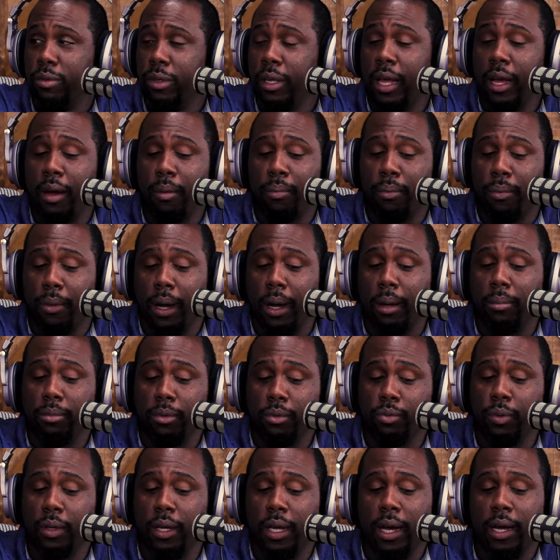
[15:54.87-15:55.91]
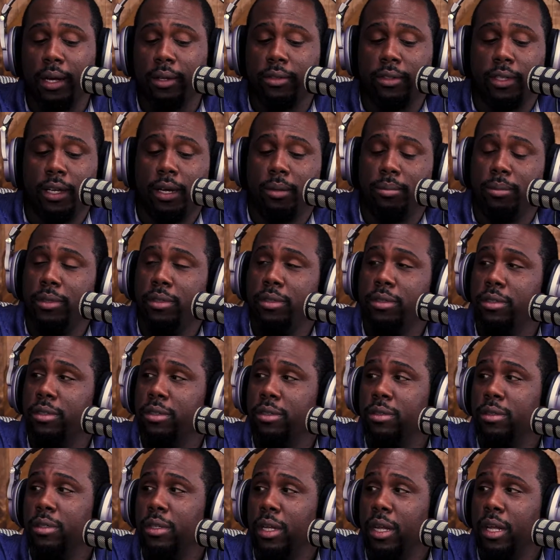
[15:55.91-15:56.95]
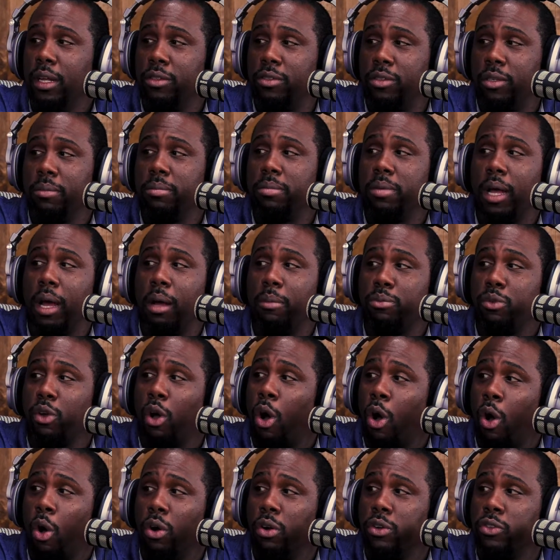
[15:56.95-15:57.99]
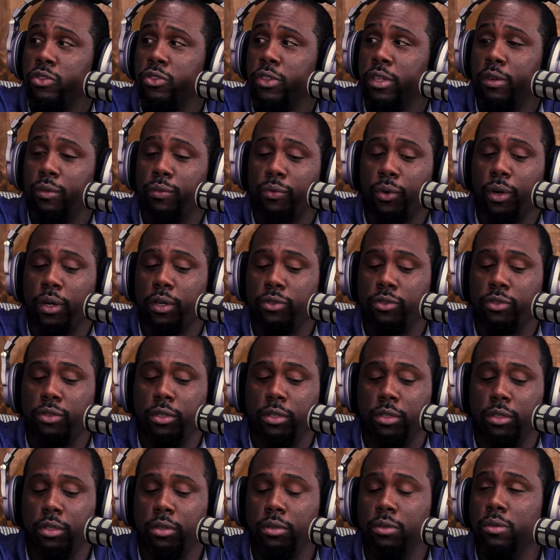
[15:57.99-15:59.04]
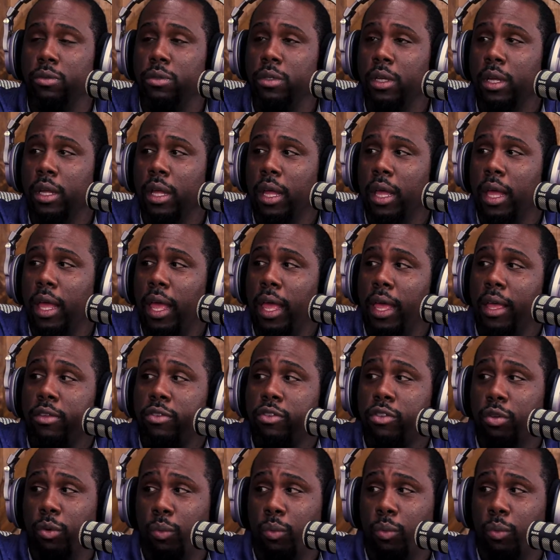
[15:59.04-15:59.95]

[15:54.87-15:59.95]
We have problems with God's timing, you know, and sometimes the hardest thing for us to do is